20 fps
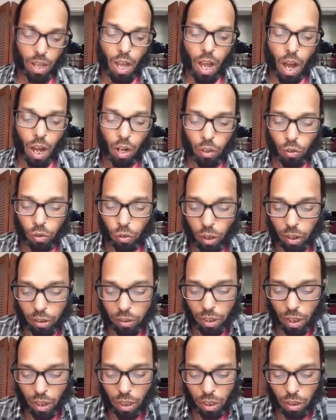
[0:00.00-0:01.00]
Across
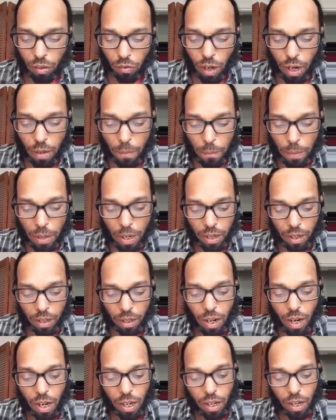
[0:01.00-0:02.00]
the threadbare
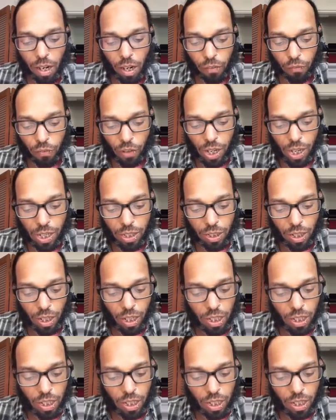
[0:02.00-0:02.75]
cuff edge,